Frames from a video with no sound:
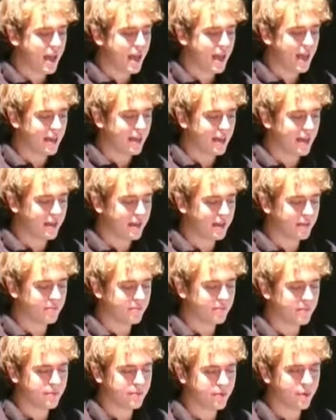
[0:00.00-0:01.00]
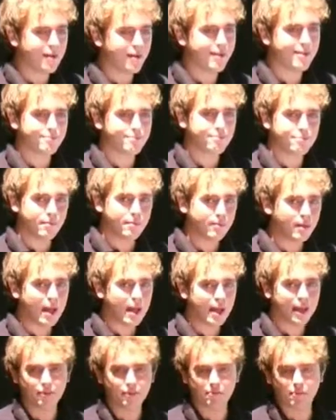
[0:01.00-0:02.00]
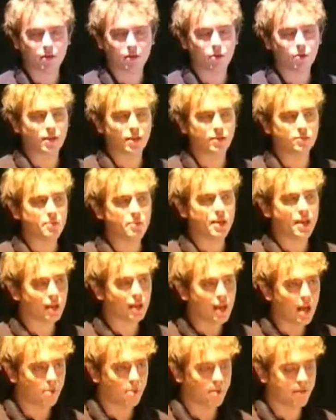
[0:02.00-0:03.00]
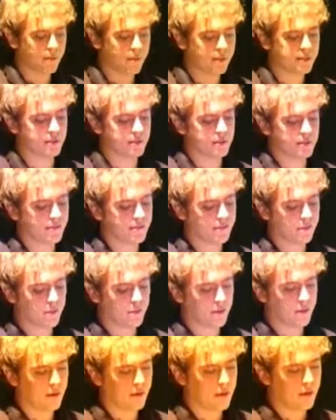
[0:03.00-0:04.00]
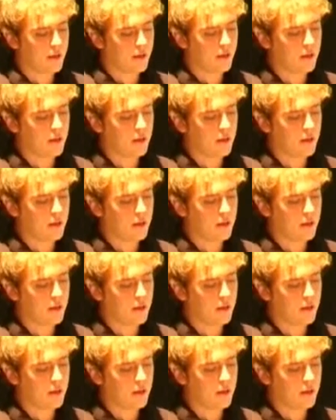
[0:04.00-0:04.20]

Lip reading: And there are, according to me, a couple of reasons for